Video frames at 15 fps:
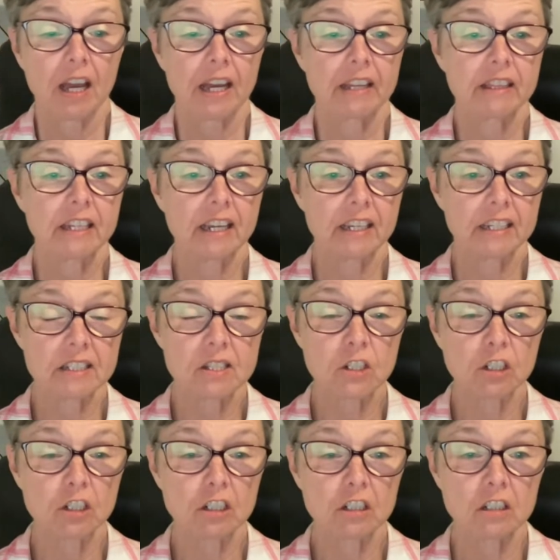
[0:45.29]
And the
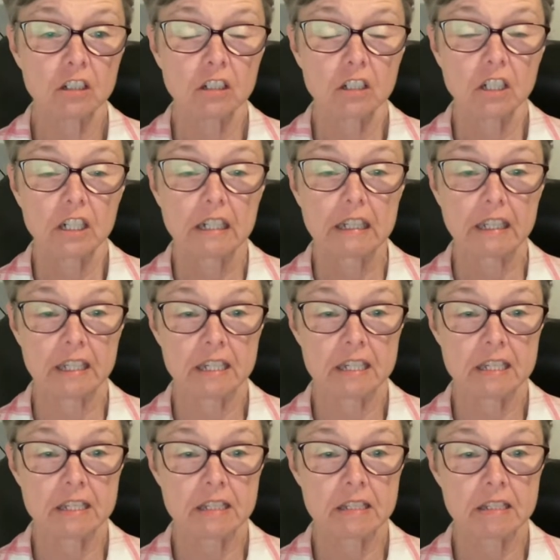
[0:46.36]
answer
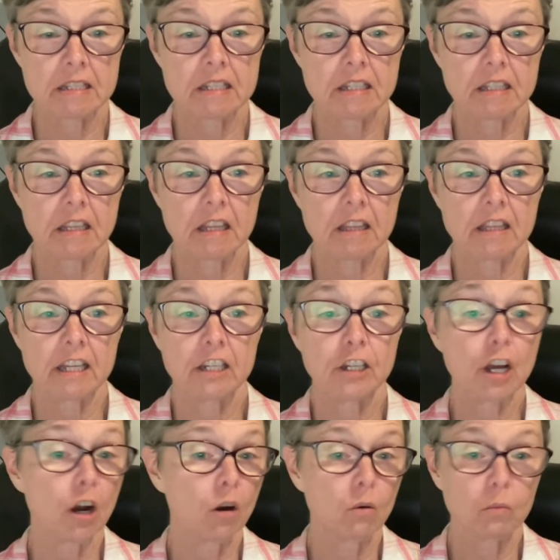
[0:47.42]
is that
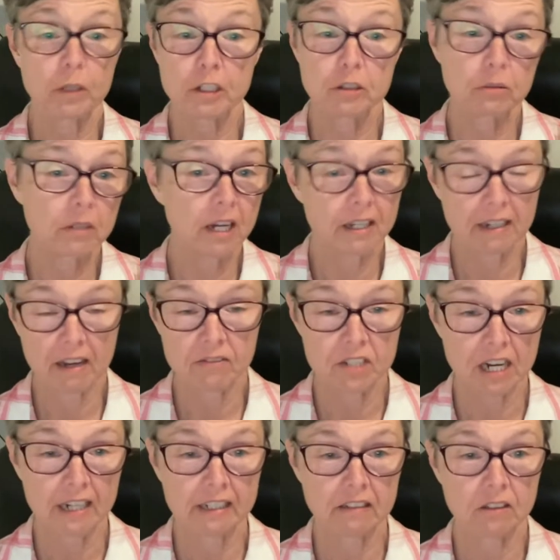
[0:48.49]
no, we do not
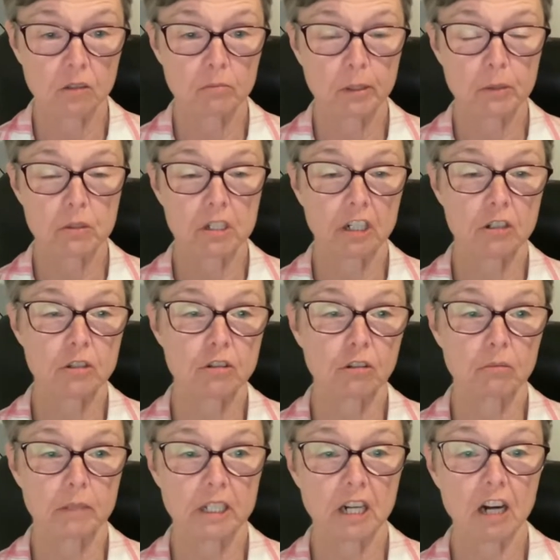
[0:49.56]
have tiny little bones in our
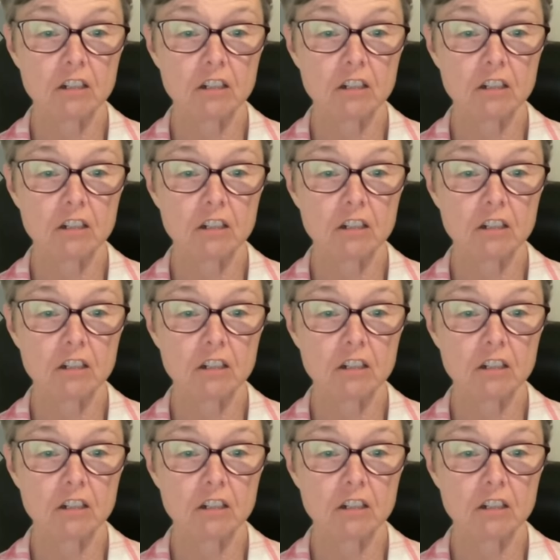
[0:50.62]
stew meat.